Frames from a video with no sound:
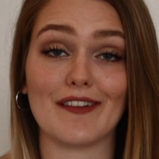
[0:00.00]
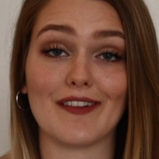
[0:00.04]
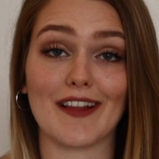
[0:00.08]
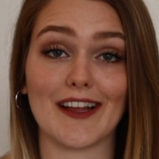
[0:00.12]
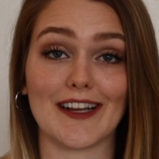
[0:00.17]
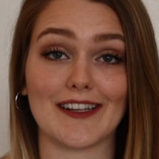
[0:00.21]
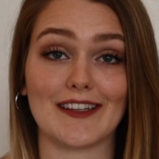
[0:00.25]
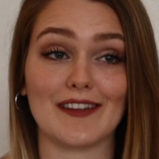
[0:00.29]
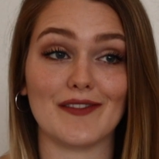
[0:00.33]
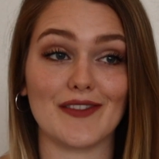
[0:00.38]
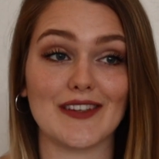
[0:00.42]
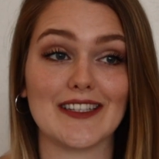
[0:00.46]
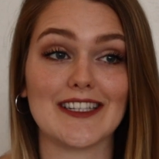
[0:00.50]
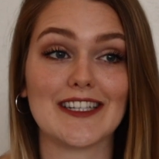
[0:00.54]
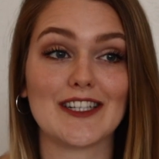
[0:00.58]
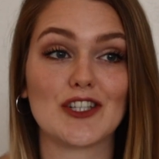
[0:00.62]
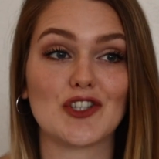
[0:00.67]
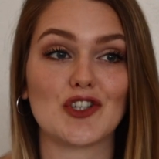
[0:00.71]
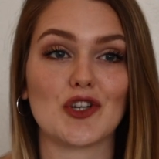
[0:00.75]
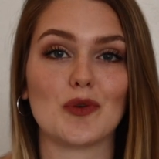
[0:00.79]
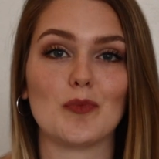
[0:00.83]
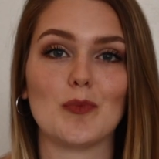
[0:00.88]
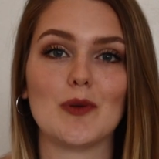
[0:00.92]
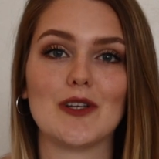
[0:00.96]
Like, the visit
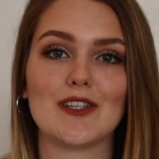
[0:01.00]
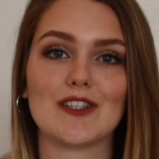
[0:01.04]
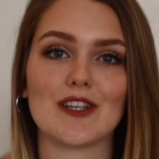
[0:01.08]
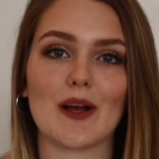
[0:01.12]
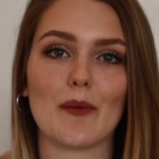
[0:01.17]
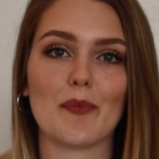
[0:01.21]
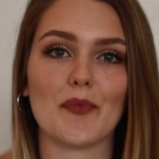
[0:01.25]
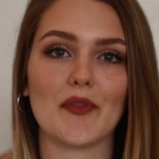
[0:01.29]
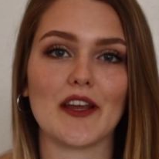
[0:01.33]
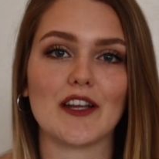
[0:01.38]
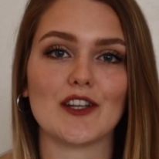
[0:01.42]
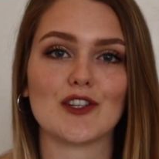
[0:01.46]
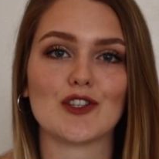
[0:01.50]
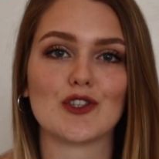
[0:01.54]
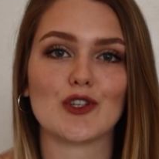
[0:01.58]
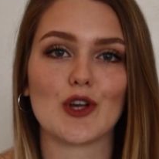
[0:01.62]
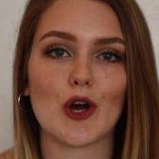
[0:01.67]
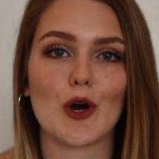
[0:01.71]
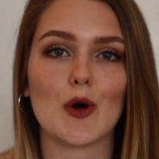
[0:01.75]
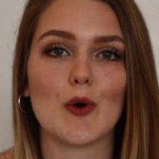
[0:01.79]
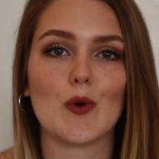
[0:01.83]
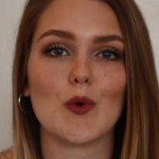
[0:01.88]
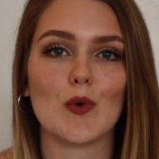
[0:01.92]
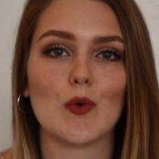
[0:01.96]
should be something
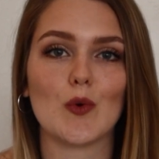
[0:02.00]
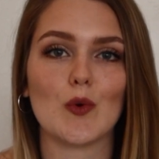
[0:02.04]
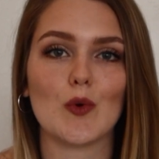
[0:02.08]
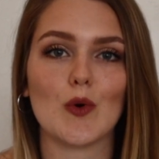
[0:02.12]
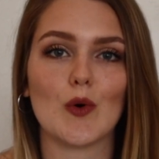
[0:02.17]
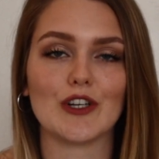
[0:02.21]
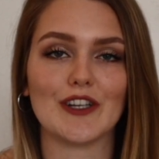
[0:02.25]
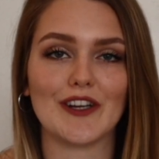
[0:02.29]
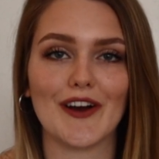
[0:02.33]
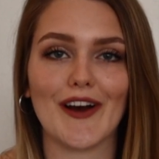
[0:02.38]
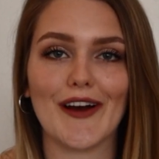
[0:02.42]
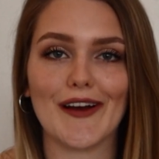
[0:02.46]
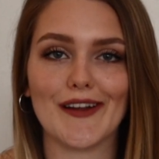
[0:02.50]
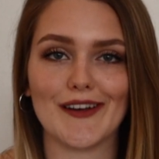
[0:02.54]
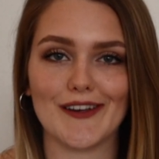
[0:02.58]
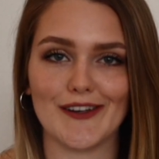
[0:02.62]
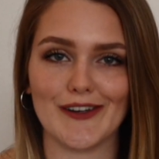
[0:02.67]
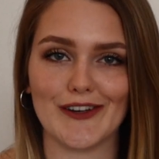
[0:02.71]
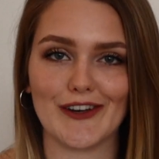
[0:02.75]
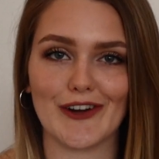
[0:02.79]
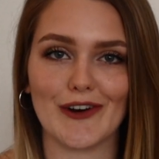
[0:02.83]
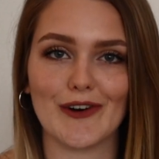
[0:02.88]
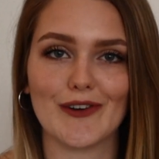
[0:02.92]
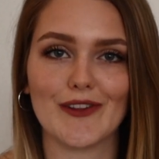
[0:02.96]
so good,
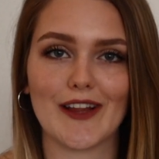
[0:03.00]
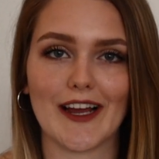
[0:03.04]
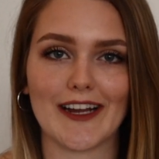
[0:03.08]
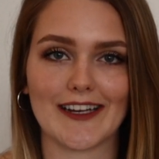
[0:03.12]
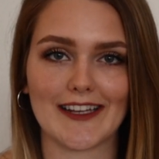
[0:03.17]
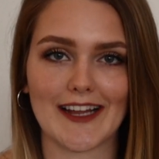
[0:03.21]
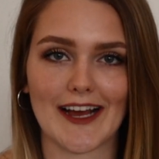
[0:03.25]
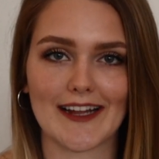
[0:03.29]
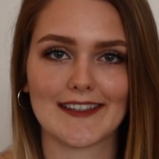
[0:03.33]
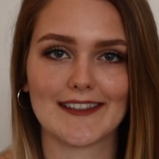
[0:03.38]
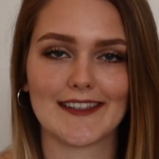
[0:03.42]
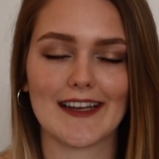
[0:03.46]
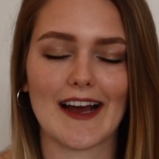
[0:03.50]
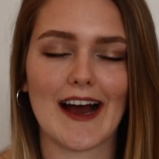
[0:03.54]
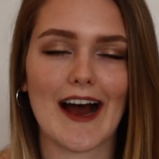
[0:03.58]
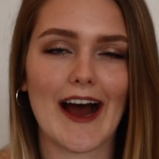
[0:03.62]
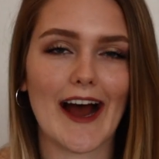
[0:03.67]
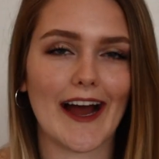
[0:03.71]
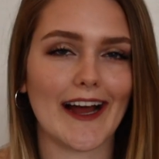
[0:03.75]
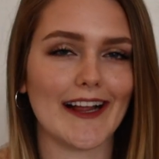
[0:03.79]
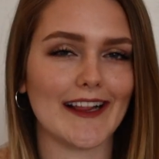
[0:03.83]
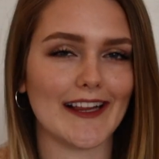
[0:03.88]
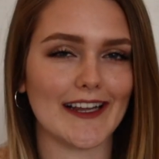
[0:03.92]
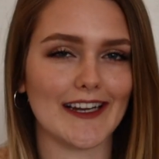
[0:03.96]
you know, like that's the
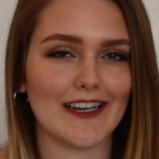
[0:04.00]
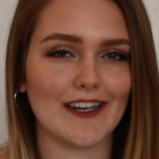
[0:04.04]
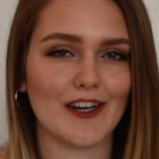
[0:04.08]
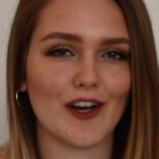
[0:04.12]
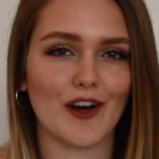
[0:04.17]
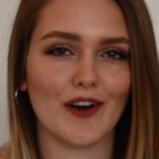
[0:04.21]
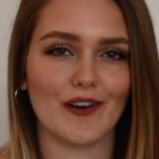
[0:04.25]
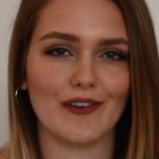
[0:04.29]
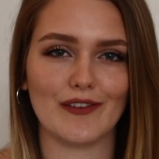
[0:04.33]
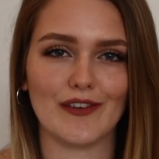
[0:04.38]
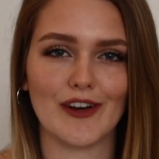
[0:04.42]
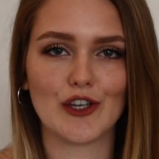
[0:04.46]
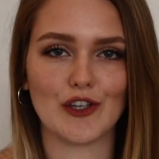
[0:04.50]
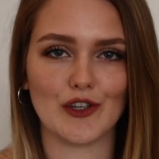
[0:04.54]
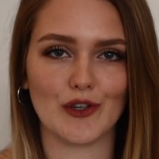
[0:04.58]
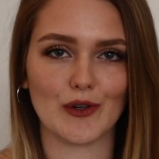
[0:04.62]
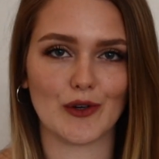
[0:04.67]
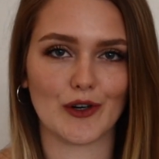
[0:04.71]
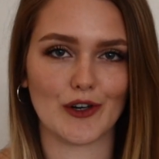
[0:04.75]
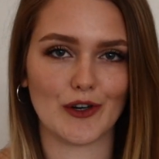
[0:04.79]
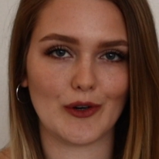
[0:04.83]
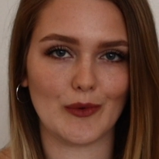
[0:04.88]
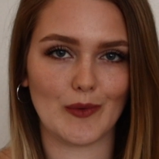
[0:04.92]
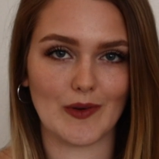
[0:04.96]
highlight of
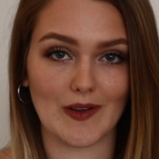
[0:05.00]
your